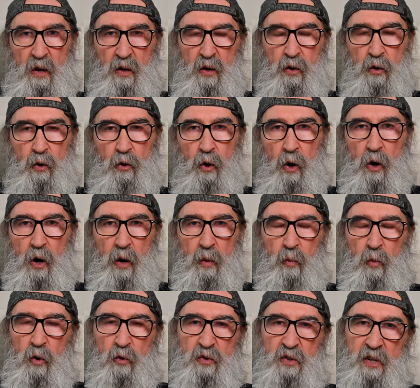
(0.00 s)
you are
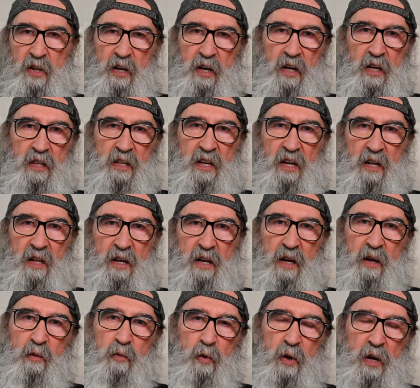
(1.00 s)
mostly
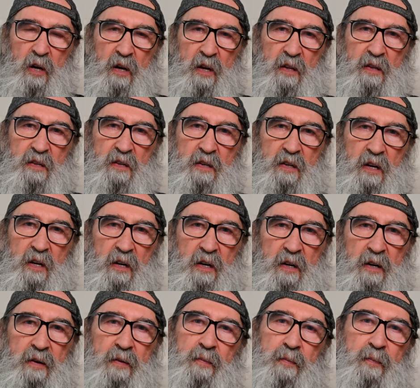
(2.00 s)
dealing with
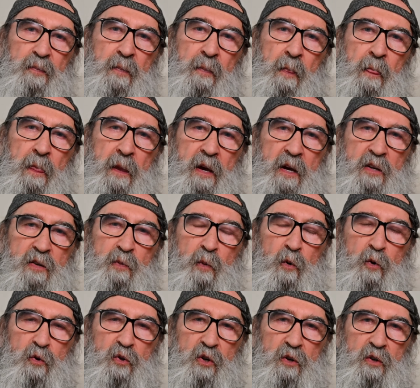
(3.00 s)

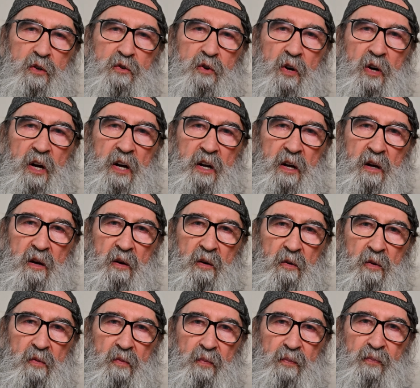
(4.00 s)
exposure
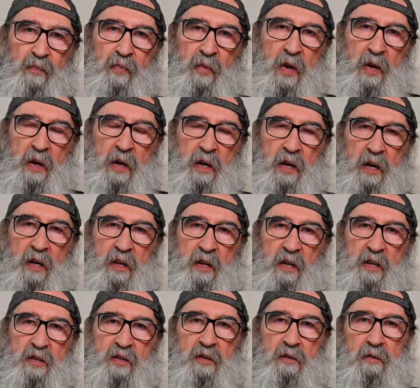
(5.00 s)
triangle. And
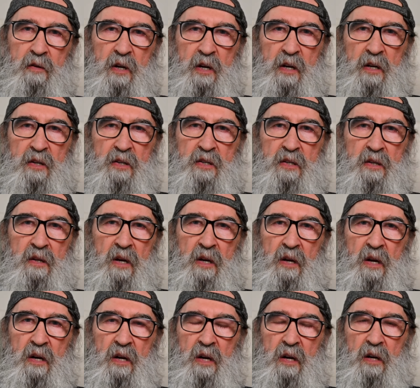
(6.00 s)
as soon as
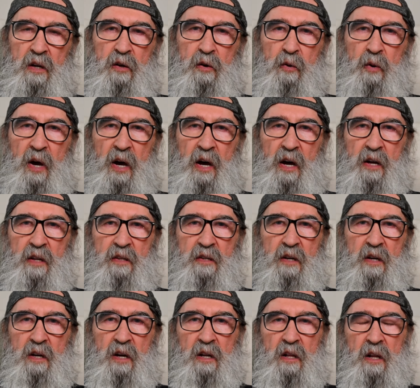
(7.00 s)
you add
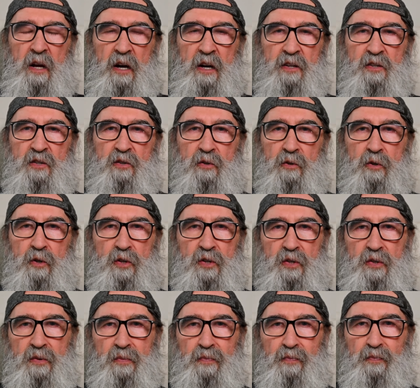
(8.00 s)
a light
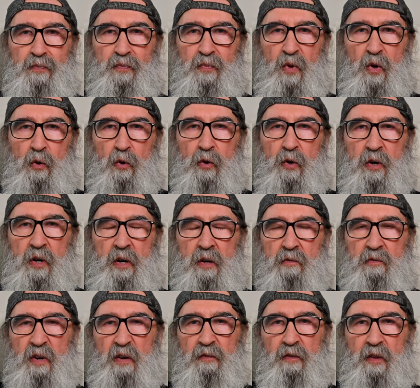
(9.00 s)
source or a
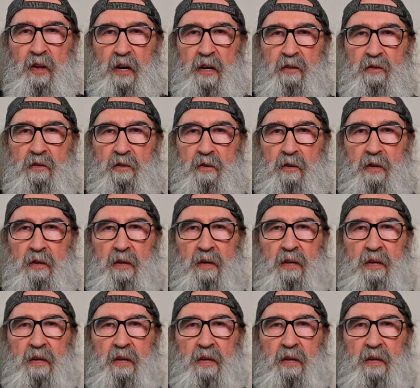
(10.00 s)
reflector,